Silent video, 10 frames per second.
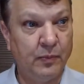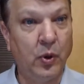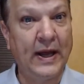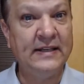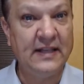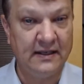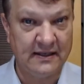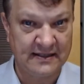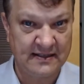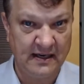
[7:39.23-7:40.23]
planting
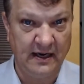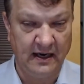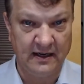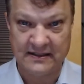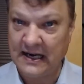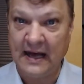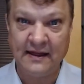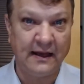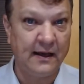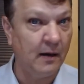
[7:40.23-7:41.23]
the seed is
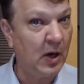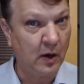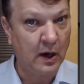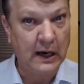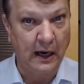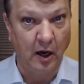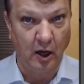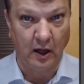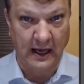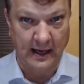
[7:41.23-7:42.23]
not thinking about
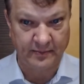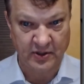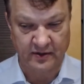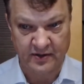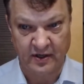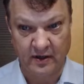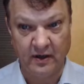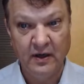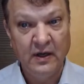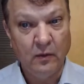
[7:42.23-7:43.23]
call options
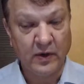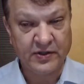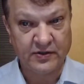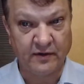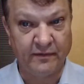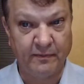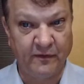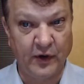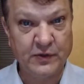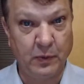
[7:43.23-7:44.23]
here, which is the
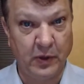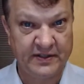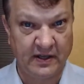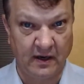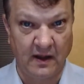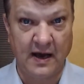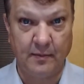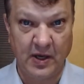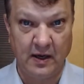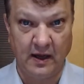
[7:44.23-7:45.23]
first place that a lot of
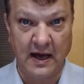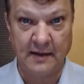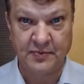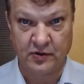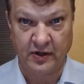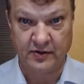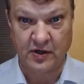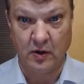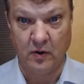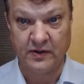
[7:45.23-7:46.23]
beginning option traders
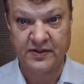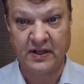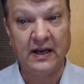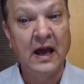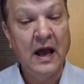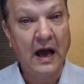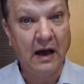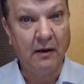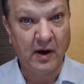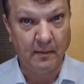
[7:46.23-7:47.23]
go, is think,
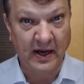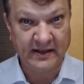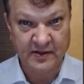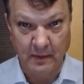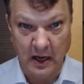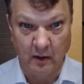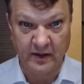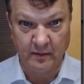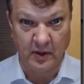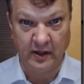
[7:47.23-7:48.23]
I want to buy some out
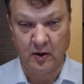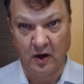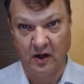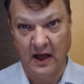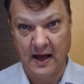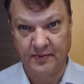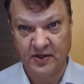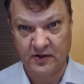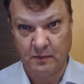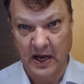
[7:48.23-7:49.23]
of the money call
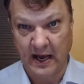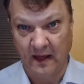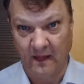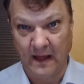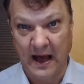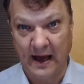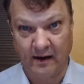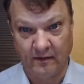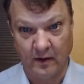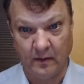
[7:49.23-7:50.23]
options, buy a lot
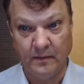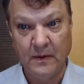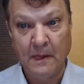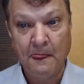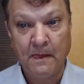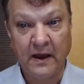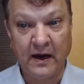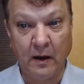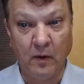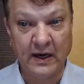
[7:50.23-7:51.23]
of them,
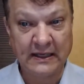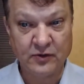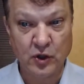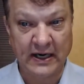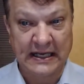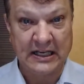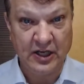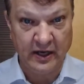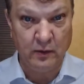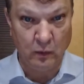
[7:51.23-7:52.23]
and I want to try to
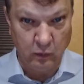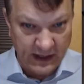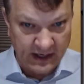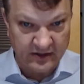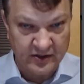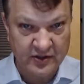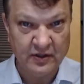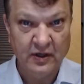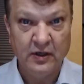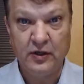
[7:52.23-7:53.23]
get
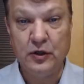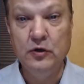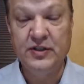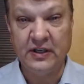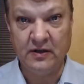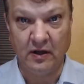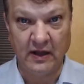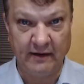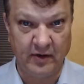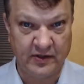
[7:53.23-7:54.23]
rich using the
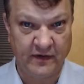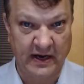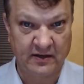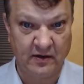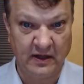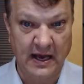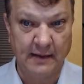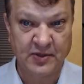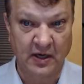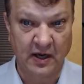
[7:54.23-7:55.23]
leverage factor in the
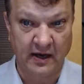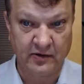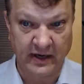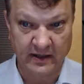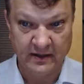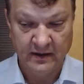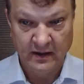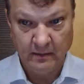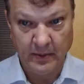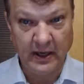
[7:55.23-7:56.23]
option contract.
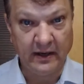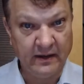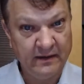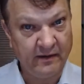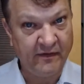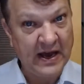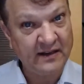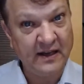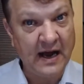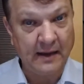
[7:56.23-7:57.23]
But the
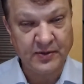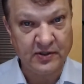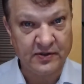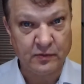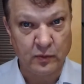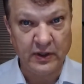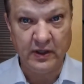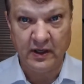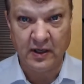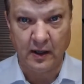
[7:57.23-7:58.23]
fact that options
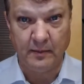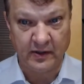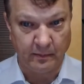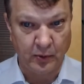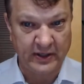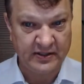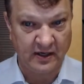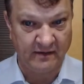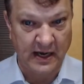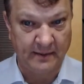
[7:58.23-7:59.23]
really come, and the
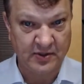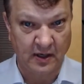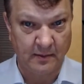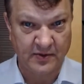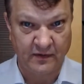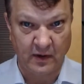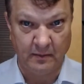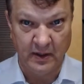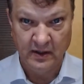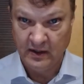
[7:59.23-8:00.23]
pricing of an option comes
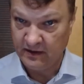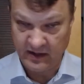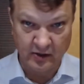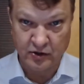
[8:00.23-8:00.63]
from the